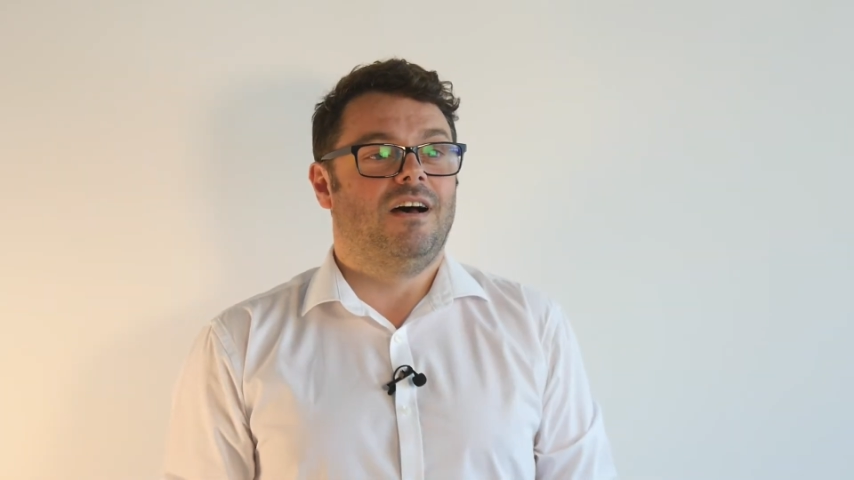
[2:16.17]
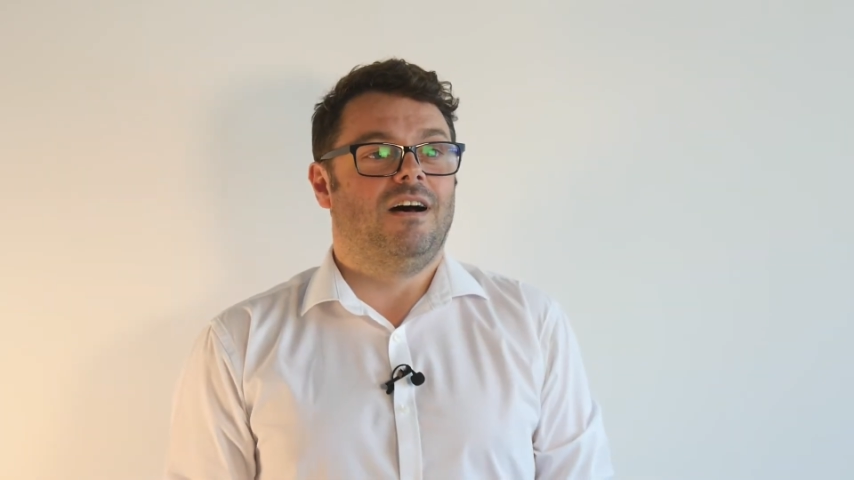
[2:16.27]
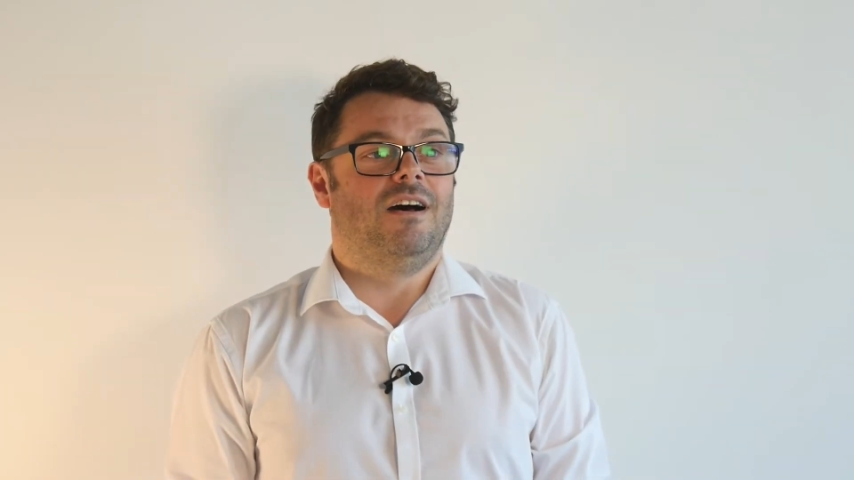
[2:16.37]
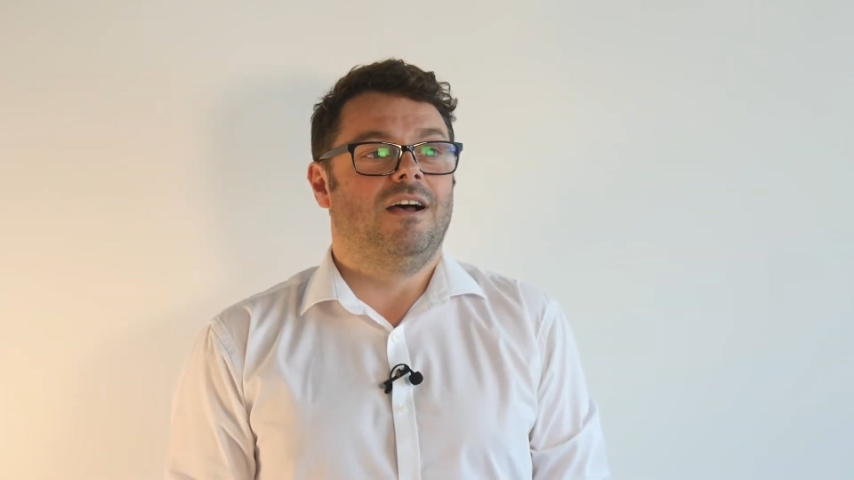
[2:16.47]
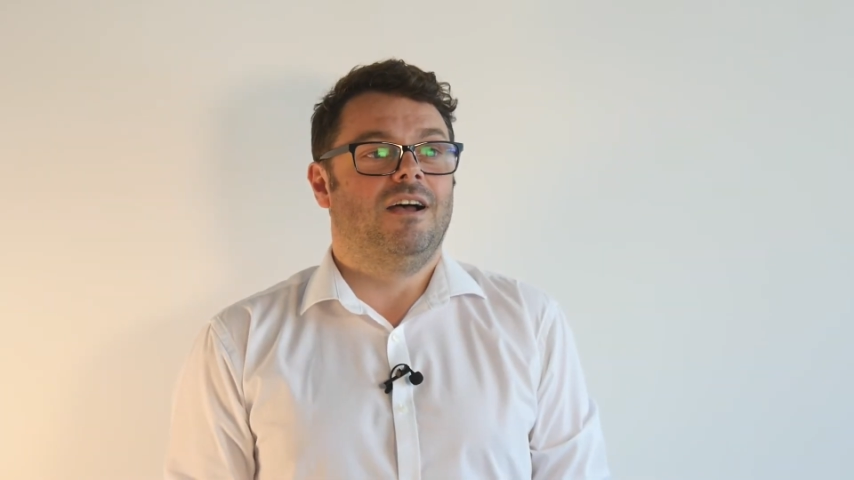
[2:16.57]

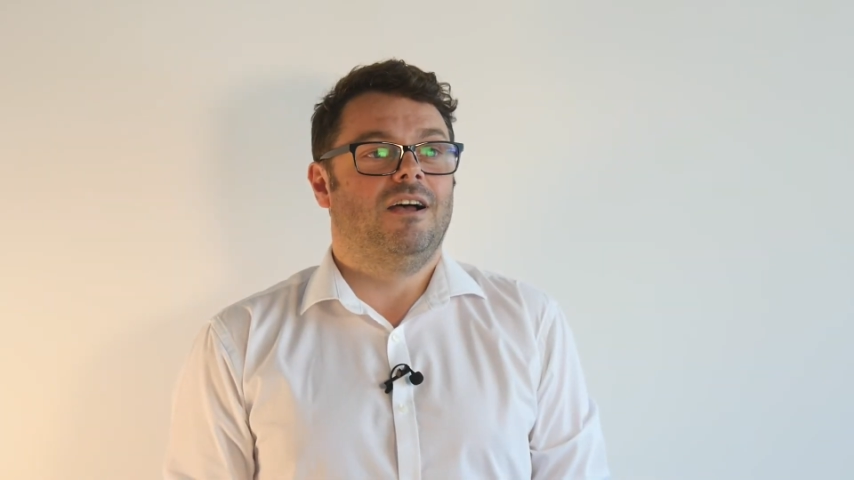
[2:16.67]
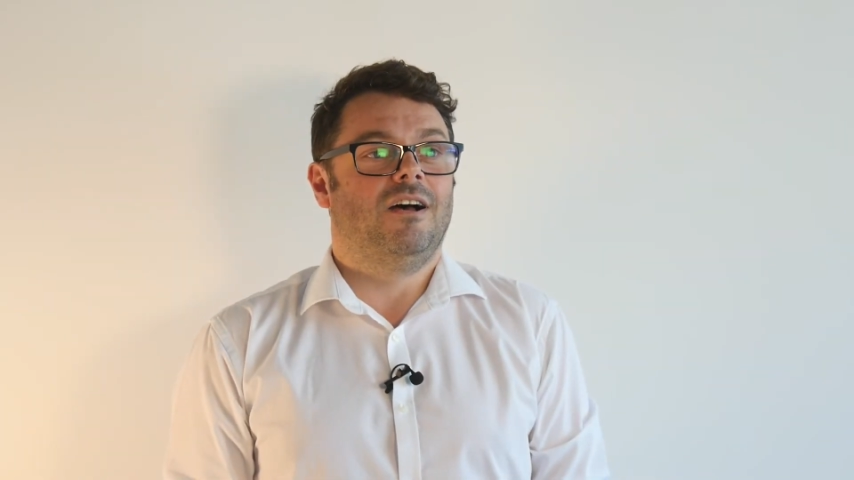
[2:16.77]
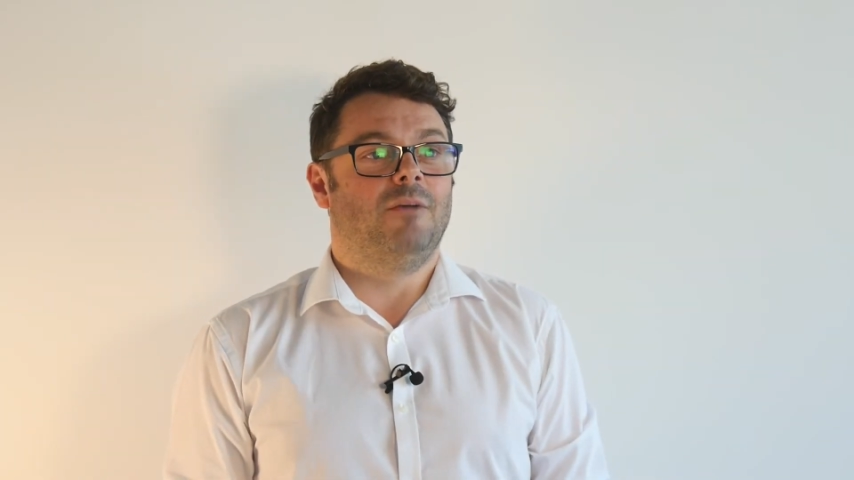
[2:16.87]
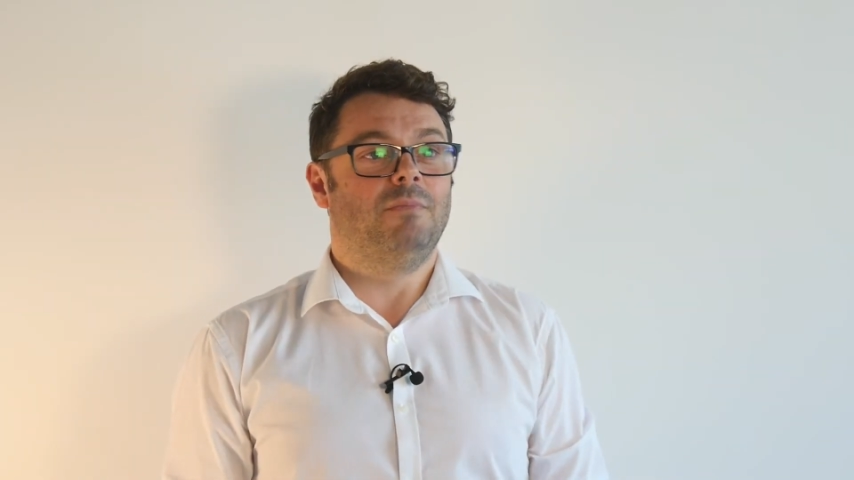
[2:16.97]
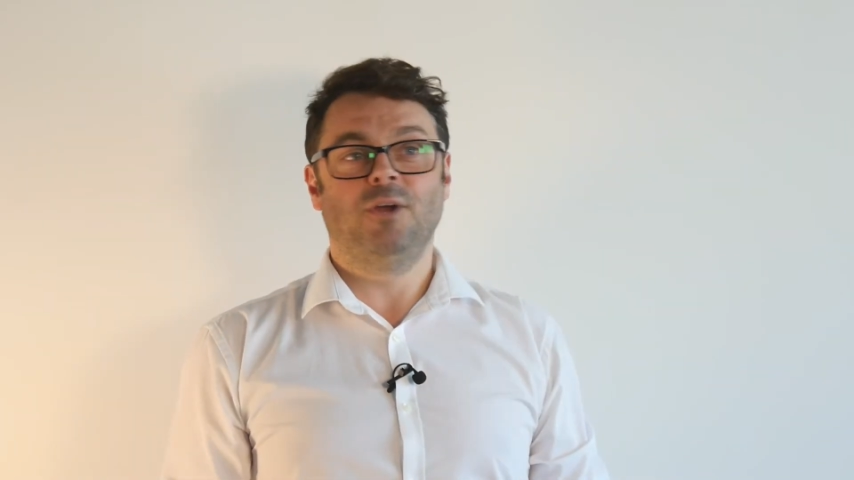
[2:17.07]

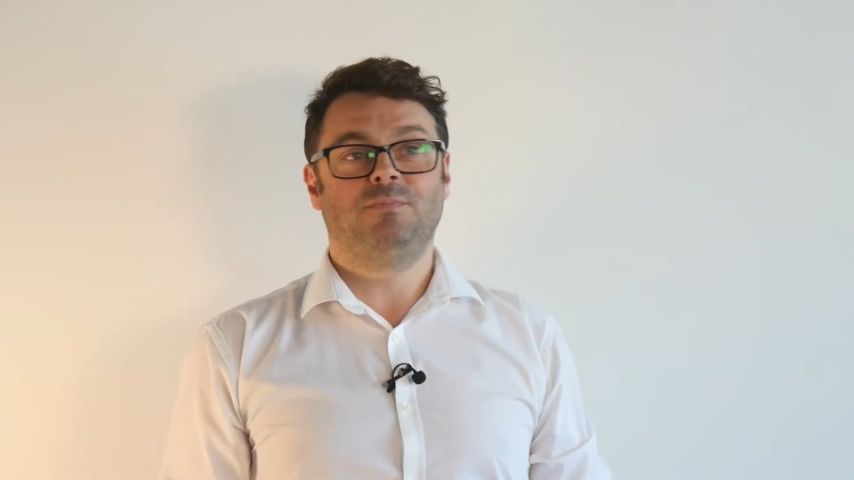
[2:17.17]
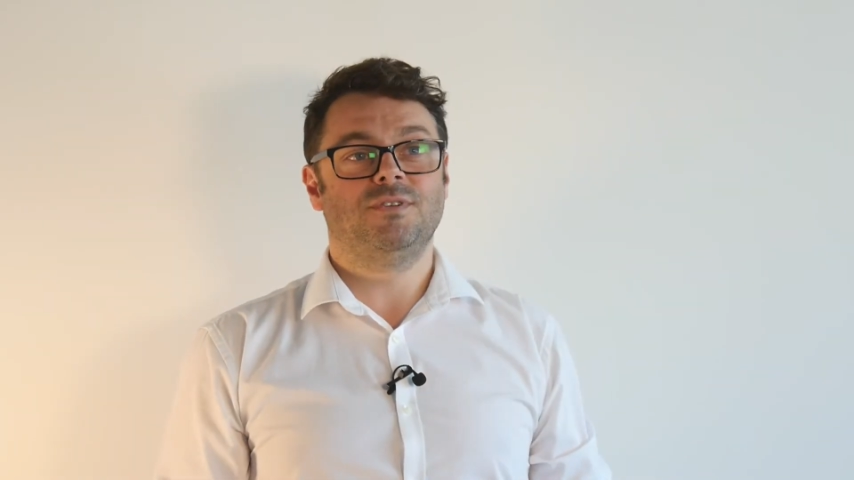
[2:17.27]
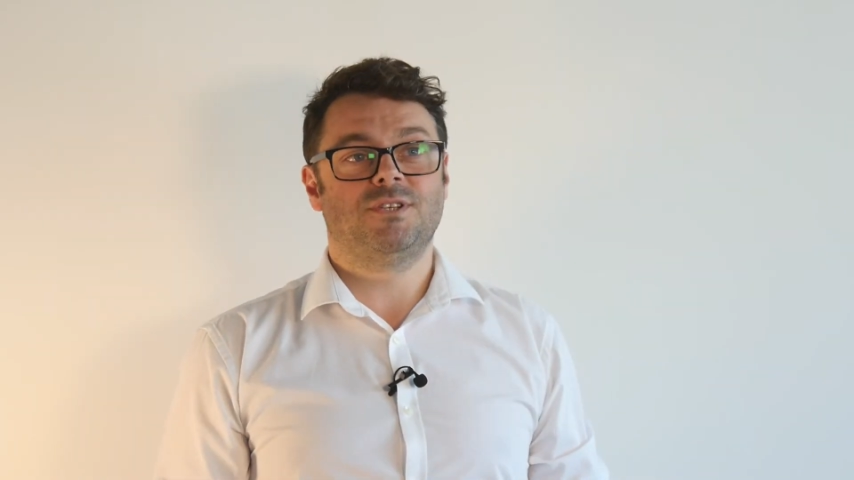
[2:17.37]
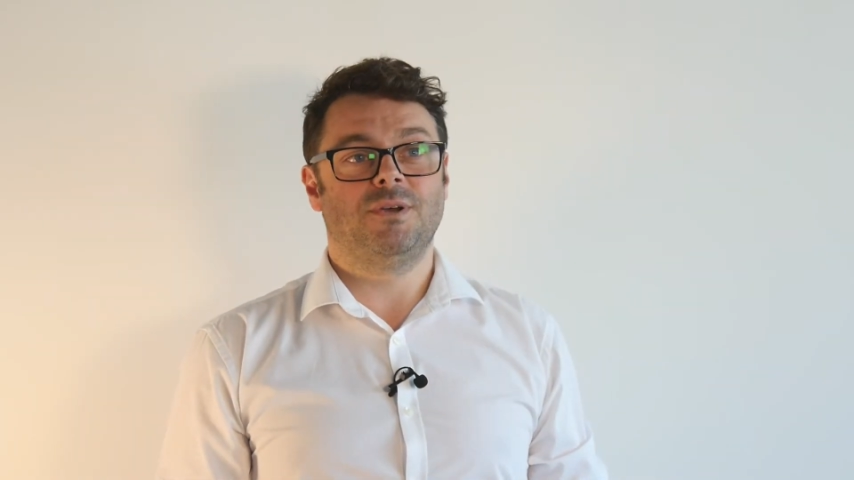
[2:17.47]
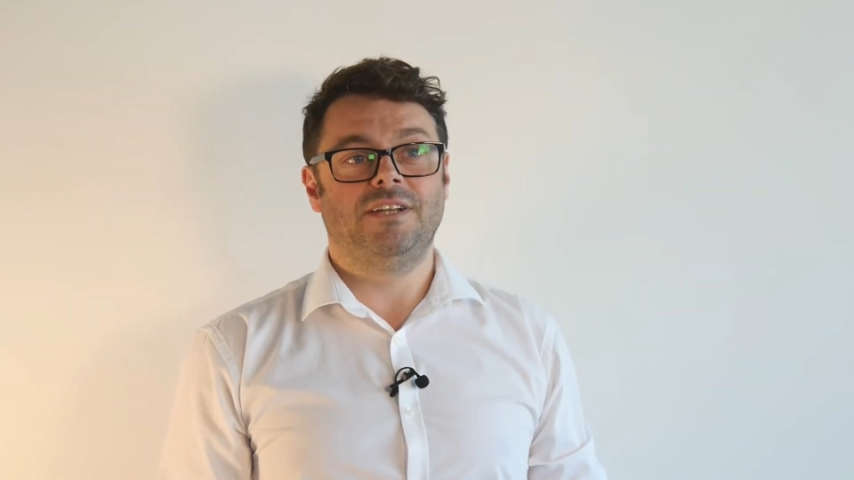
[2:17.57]
I'm
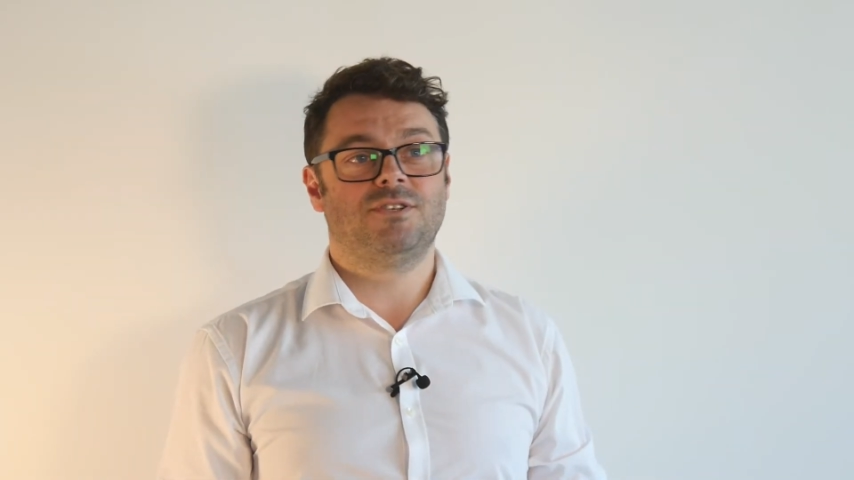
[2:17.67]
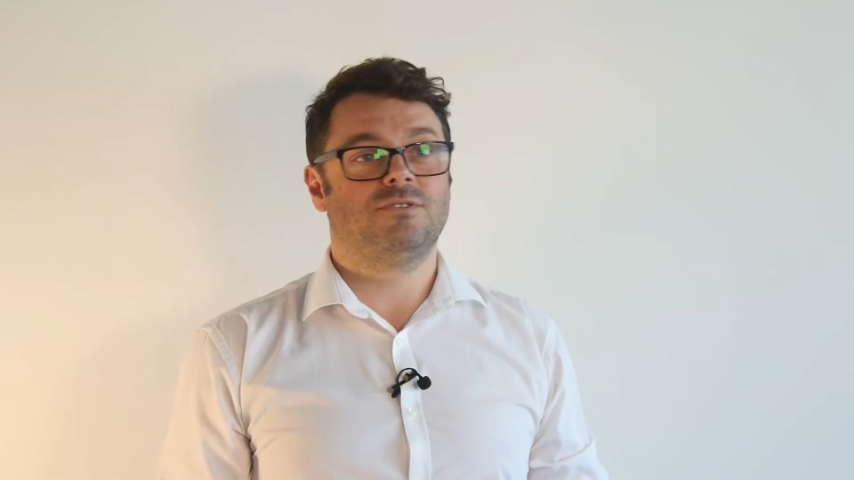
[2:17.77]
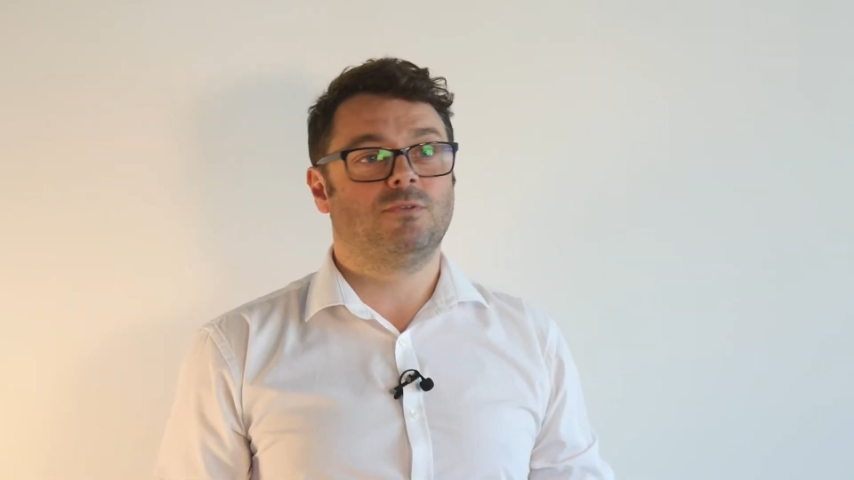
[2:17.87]
open to any sort